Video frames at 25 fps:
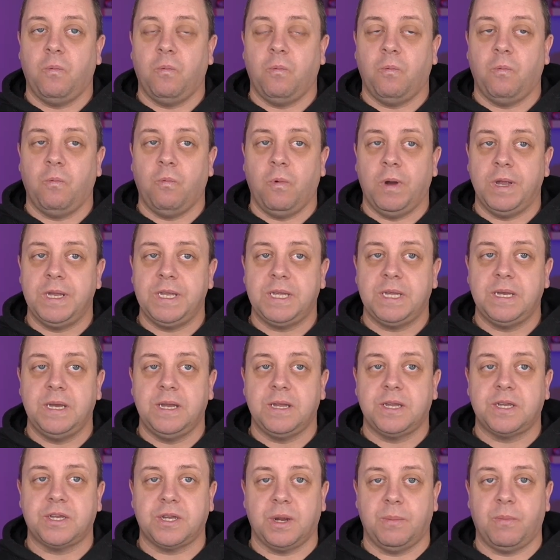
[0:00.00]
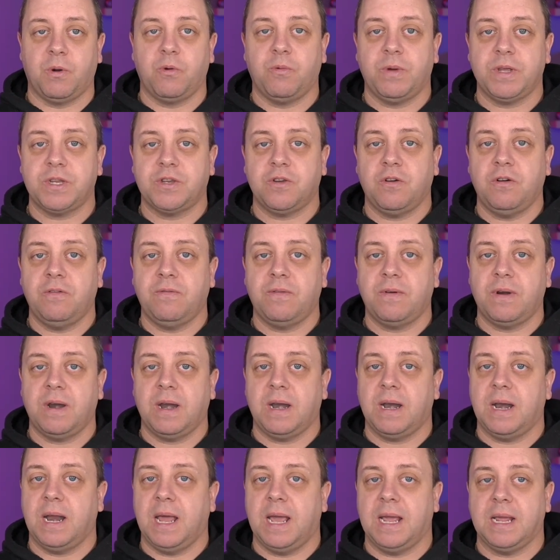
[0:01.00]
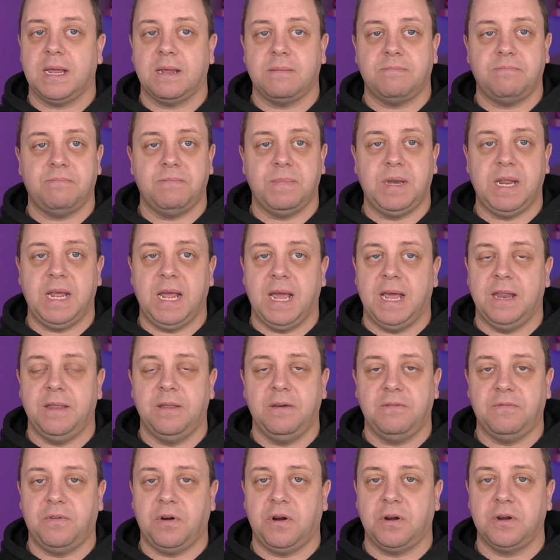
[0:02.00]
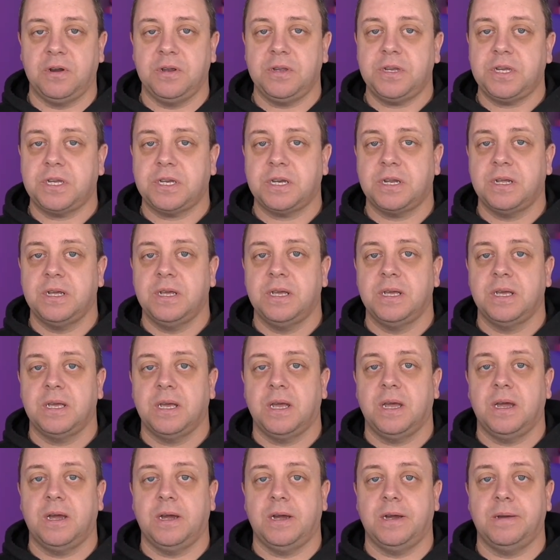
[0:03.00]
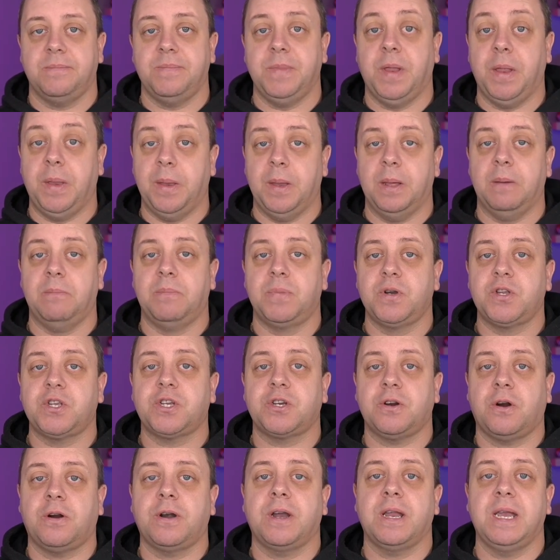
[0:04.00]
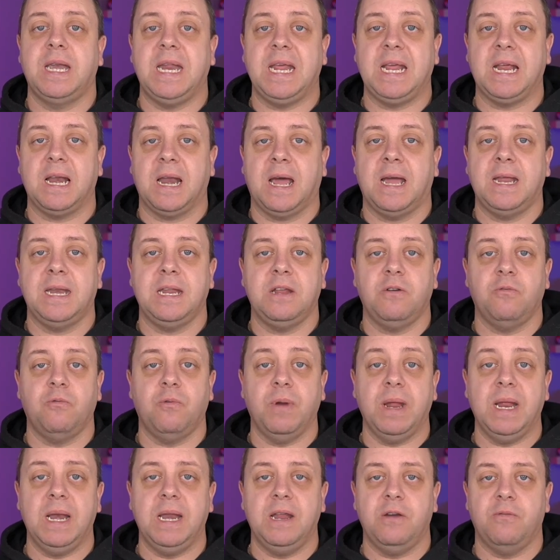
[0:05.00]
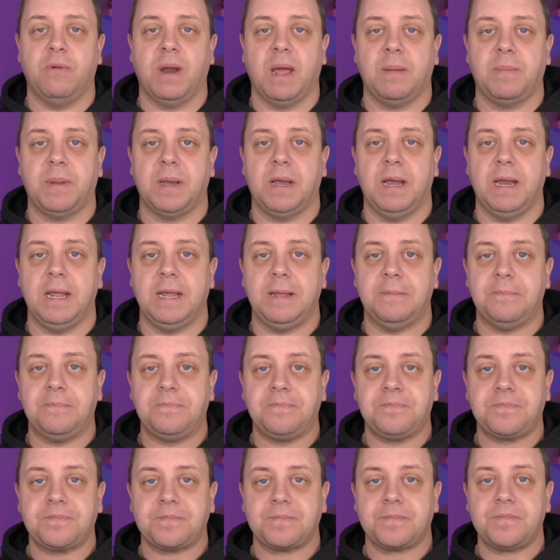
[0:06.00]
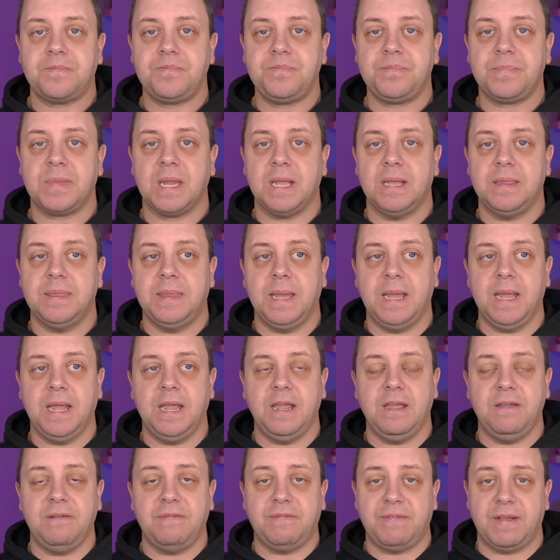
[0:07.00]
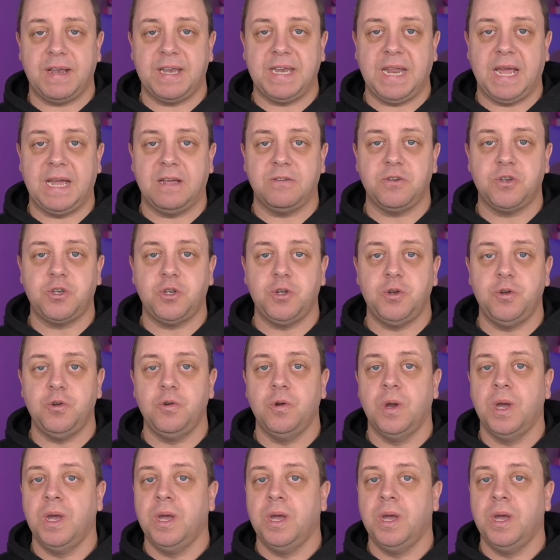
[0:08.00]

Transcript: once the summer was over, like the end of August, um, the numbers started declining really rapidly. They fell down to